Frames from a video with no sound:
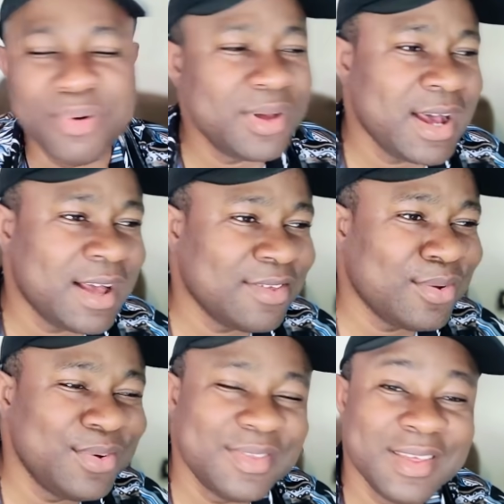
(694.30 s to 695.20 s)
cars,
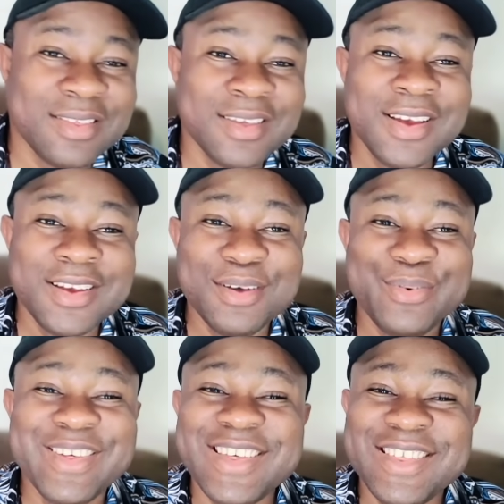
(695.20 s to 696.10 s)
all those things, they will
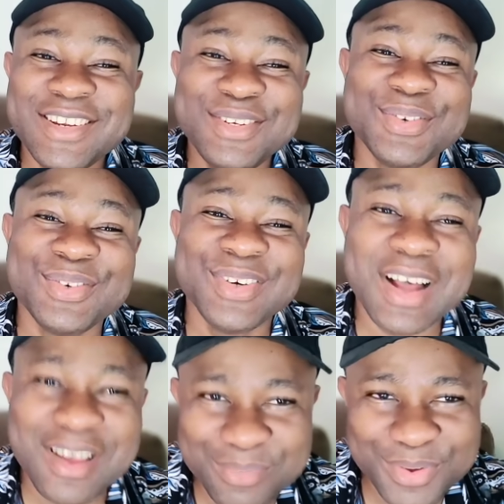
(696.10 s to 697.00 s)
change it to
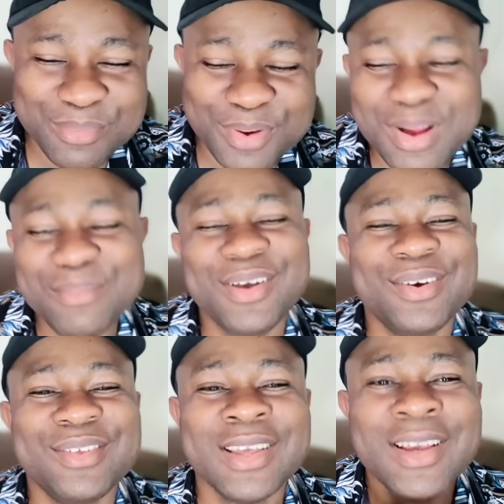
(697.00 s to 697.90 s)
IPOB. Why?
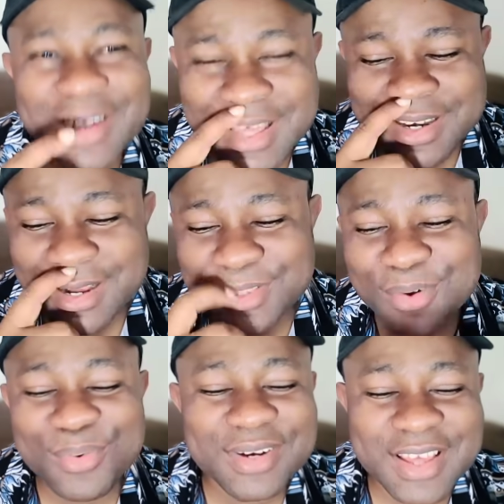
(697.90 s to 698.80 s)
Because Nigeria
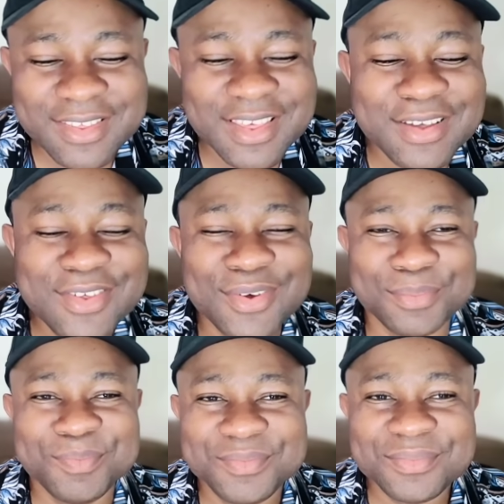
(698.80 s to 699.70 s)
don't want a section
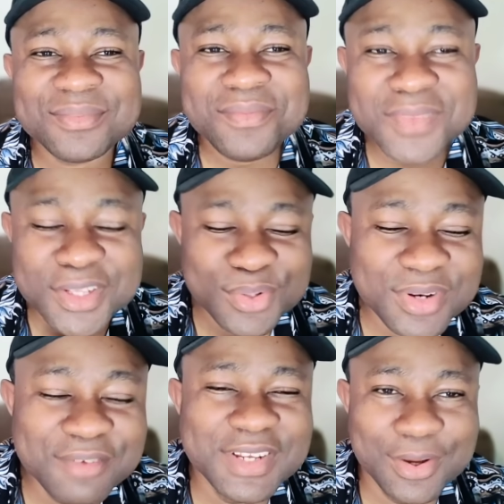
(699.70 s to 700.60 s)
to
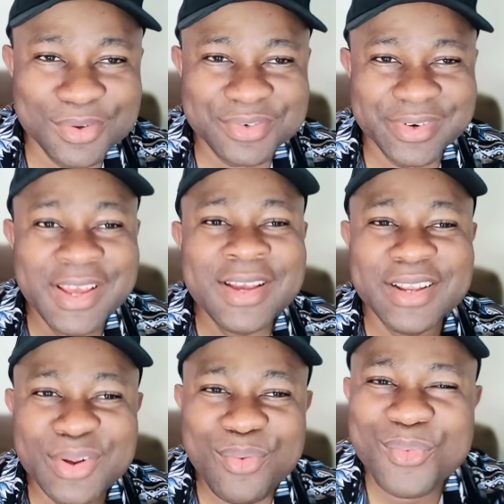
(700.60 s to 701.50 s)
leave the country. They
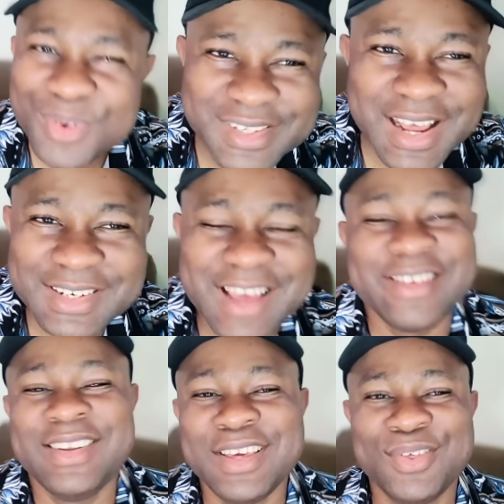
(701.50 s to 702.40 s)
don't want that
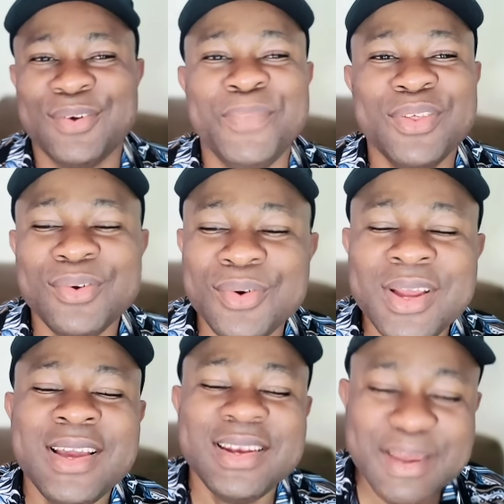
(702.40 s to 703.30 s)
agitation. So
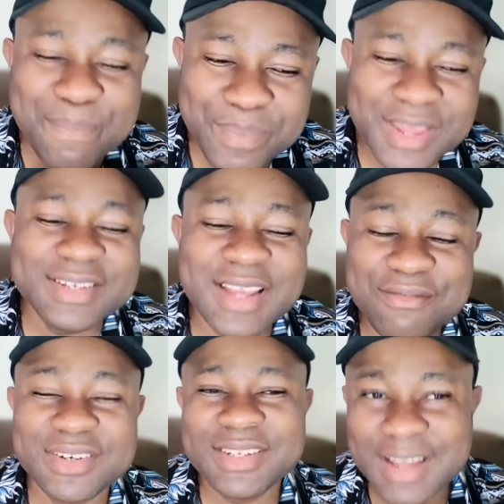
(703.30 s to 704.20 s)
they paint
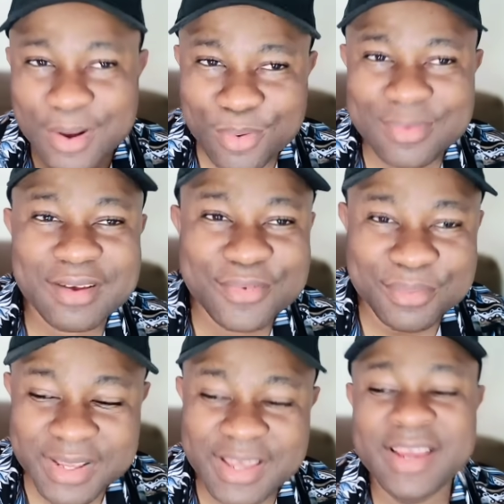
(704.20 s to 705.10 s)
everything that comes out from
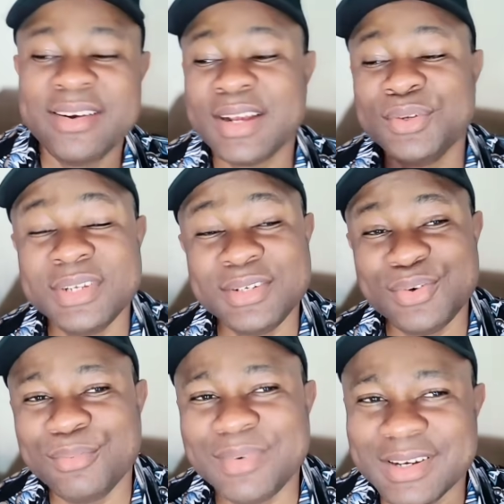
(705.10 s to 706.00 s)
the area to the
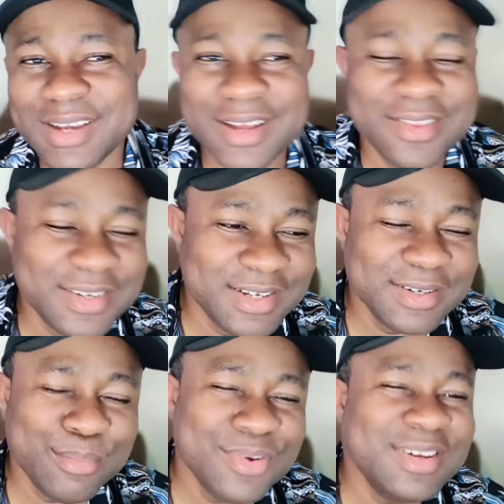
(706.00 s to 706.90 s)
group that are
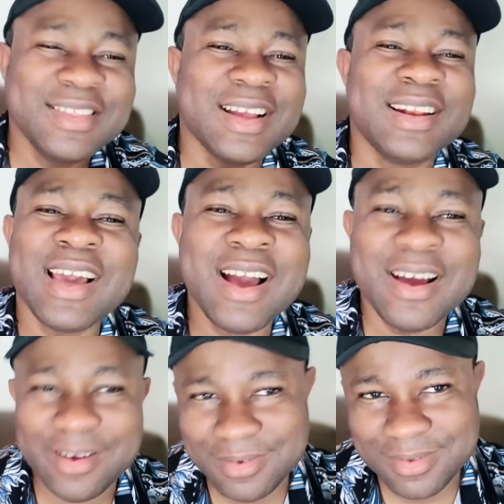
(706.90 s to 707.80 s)
agitating. But these are
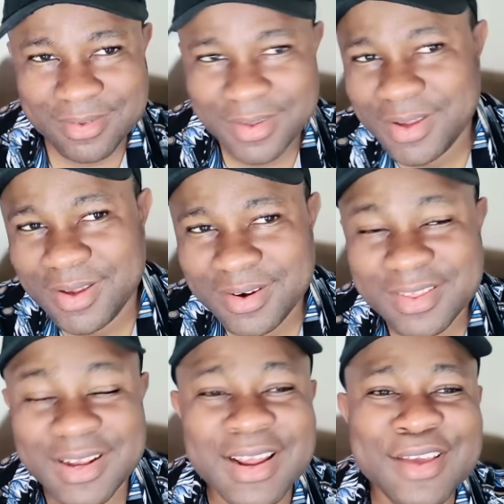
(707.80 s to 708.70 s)
lies. These
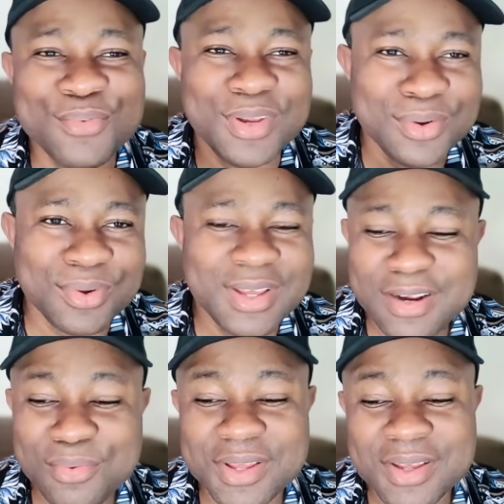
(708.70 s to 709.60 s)
are lies we know.
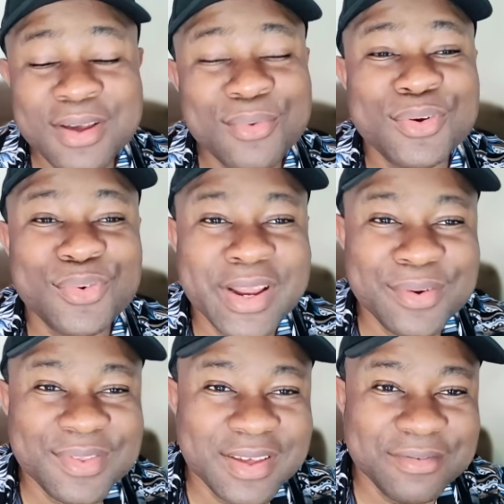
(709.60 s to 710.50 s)
Anyway, what do I
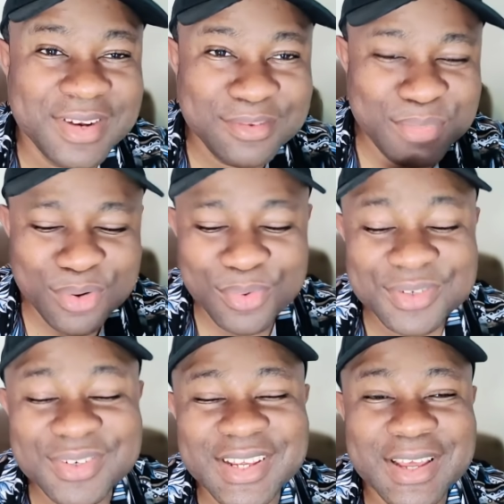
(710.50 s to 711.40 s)
know, Seth? Let me know what
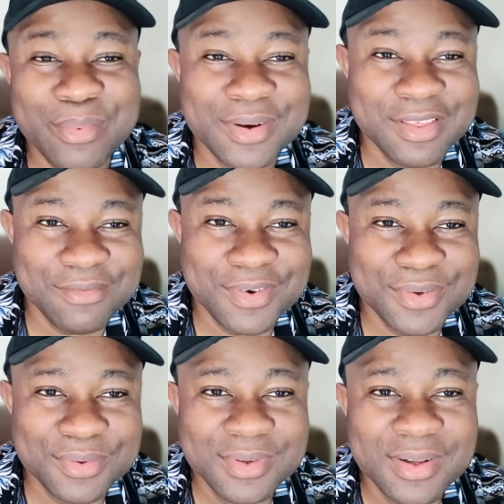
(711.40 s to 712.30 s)
you think about this
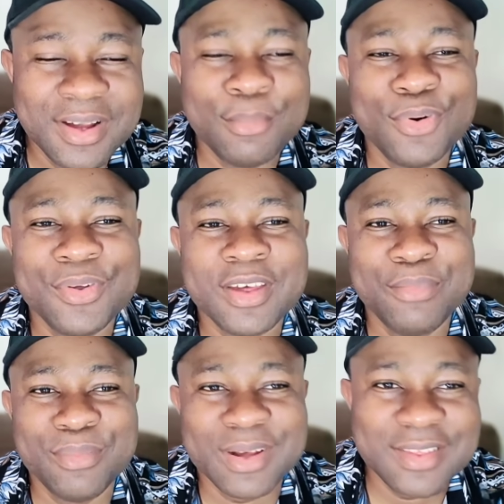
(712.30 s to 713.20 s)
video. I am
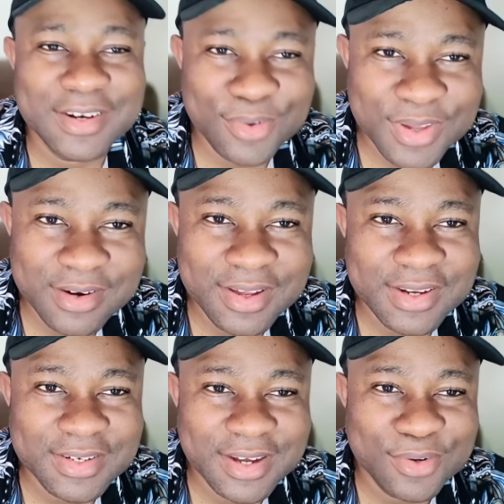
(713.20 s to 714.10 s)
Okochapi myself, talking
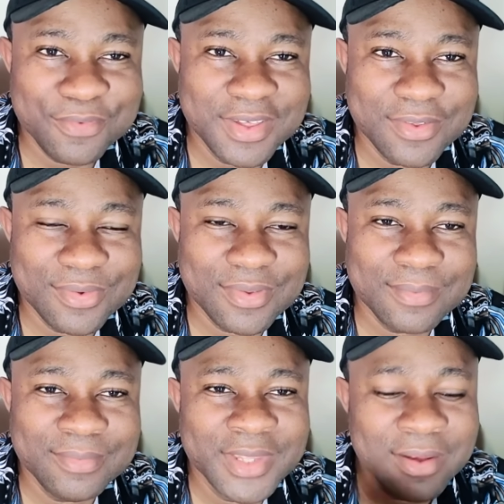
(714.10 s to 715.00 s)
reality out of issues.
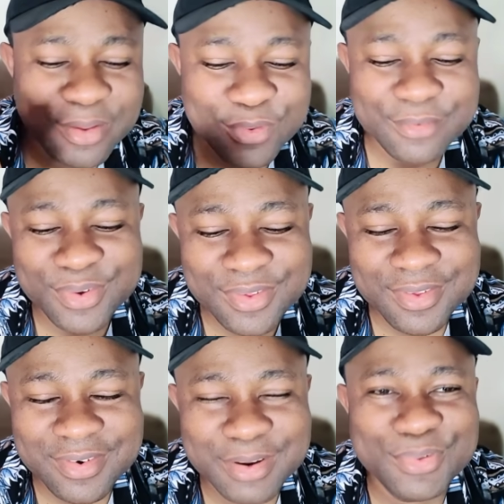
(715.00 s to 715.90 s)
If you have not
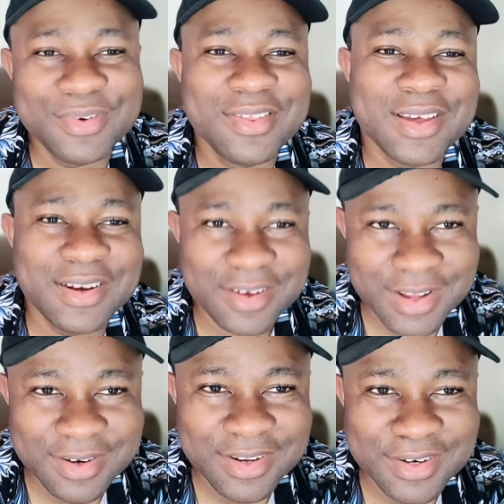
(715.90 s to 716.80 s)
subscribed to this channel,
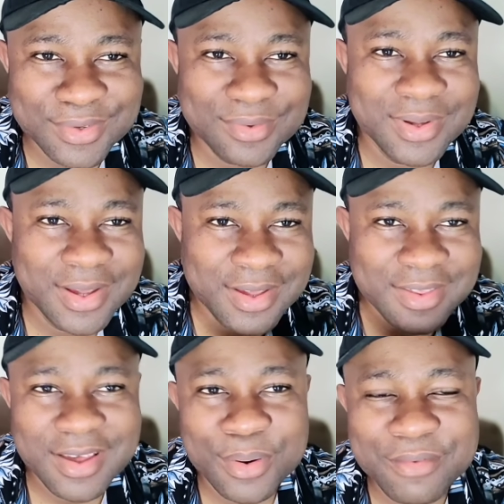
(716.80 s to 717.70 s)
kindly do.
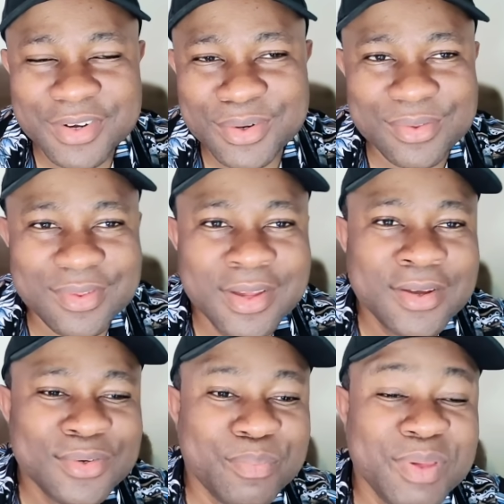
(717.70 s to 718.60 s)
Share our videos
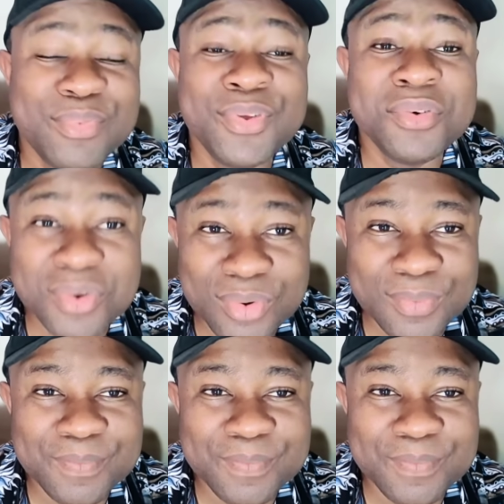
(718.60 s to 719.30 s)
to people you know